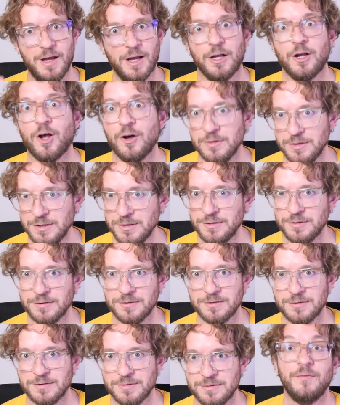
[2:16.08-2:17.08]

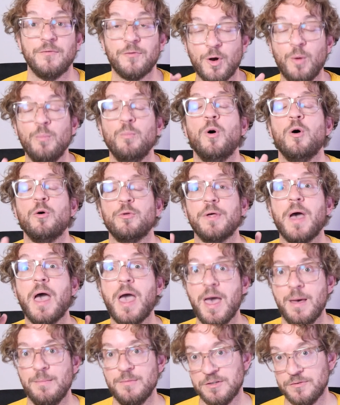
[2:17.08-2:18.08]
conditions from both
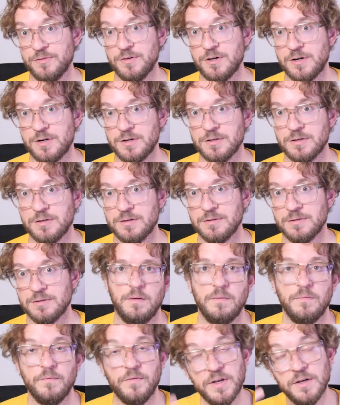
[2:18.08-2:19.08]
hemispheres.
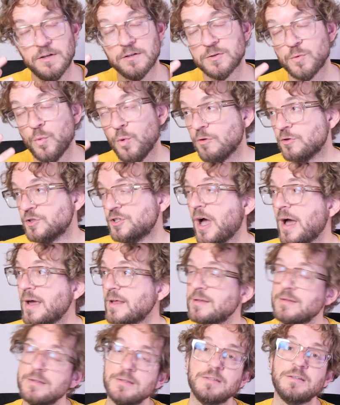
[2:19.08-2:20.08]
Venus will shine
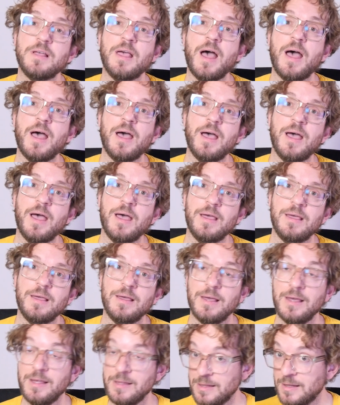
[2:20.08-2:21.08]
in the sky,
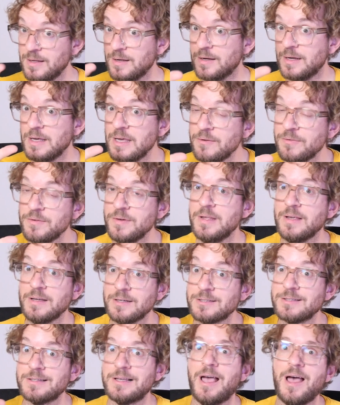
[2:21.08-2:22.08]
in the evening
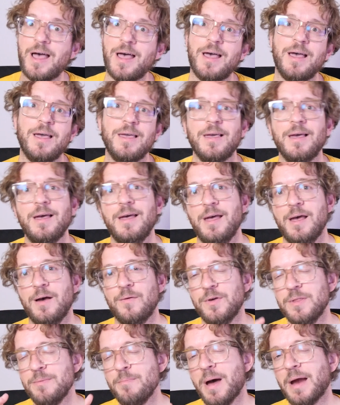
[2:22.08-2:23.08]
sky,
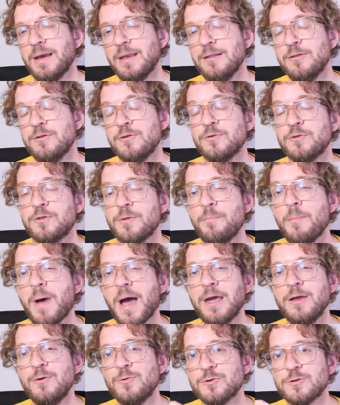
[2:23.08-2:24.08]
with magnitude
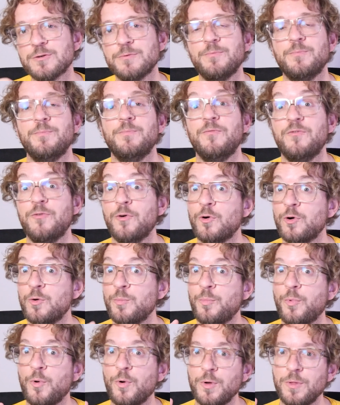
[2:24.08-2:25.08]

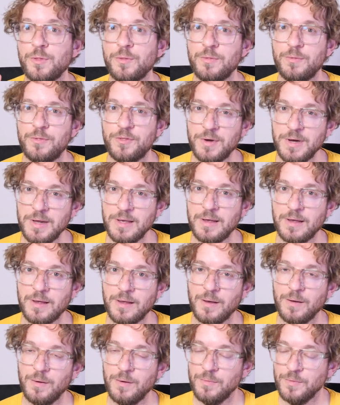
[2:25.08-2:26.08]
-4.3,
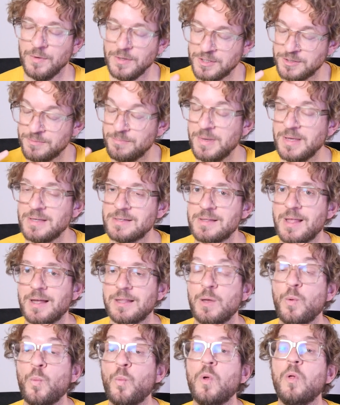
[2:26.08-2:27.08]
which means
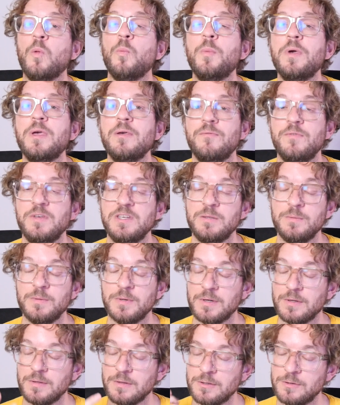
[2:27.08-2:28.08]
that it will be
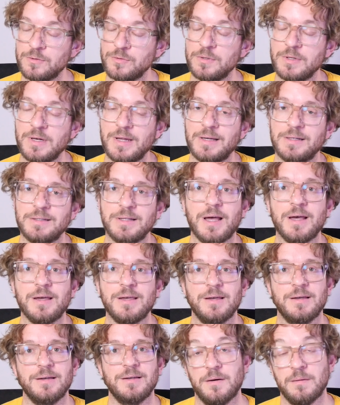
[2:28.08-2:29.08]
visible to the naked
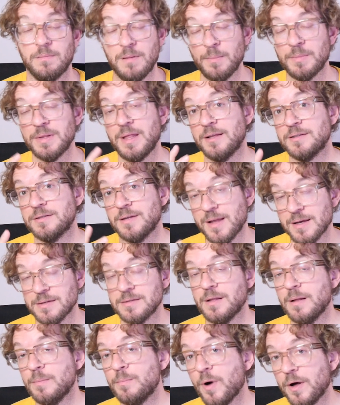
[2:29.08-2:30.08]
eye. Remember that
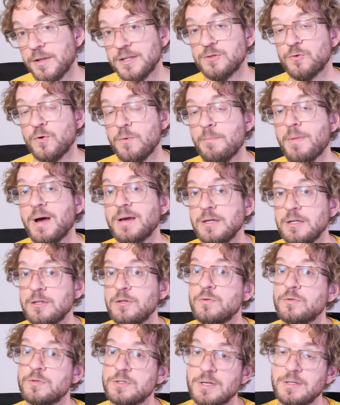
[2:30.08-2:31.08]
celestial bodies with
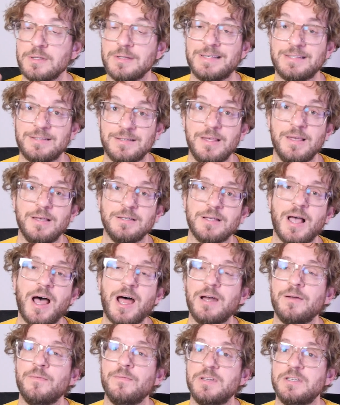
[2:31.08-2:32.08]
magnitudes under 6
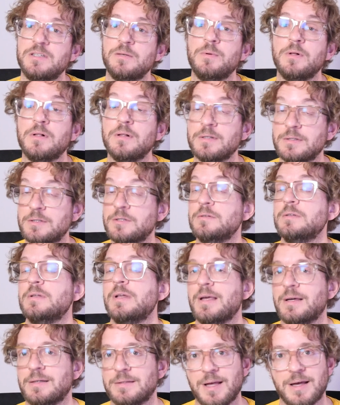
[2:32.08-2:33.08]
are visible to the
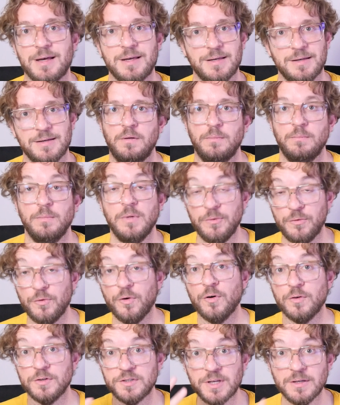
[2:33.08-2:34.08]
naked eye.
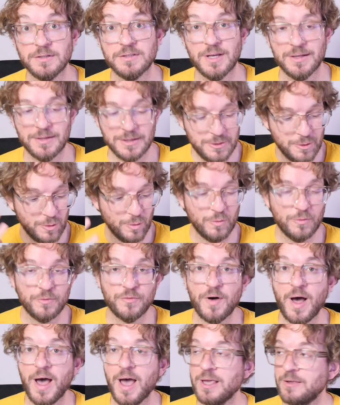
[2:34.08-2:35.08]
Before sunset, you'll
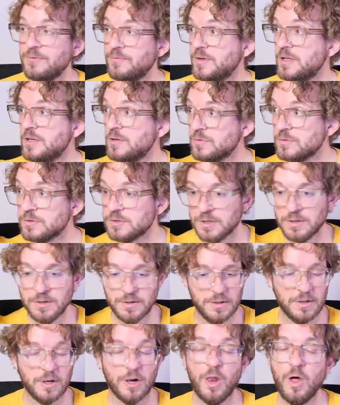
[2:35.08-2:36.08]
find Venus
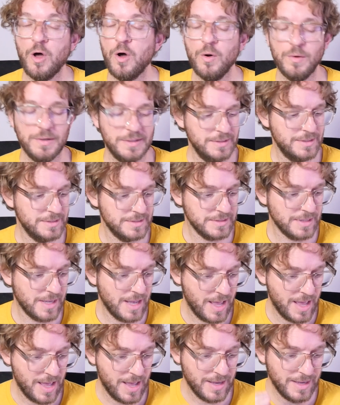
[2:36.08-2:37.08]
low in the
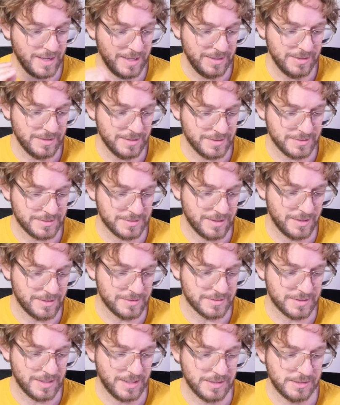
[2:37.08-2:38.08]
sky in the
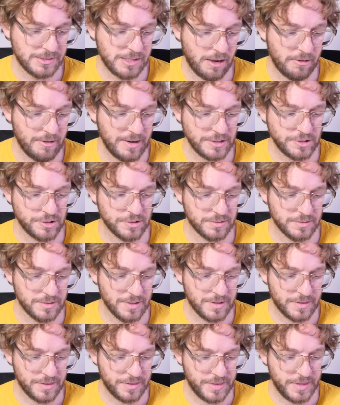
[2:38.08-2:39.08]
sunset direction,
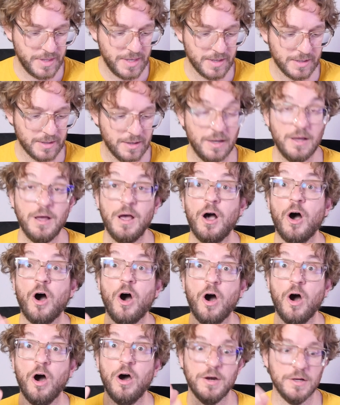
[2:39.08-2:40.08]
the thick
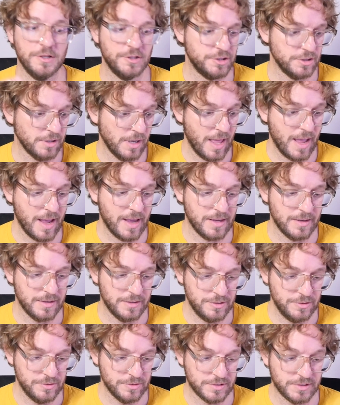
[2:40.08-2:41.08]
orange line
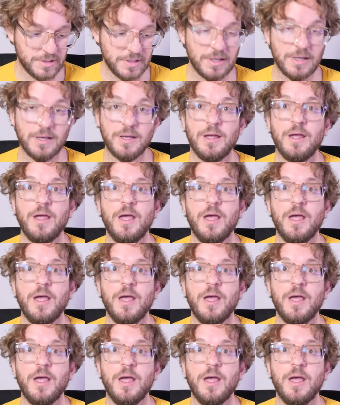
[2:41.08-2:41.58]
you see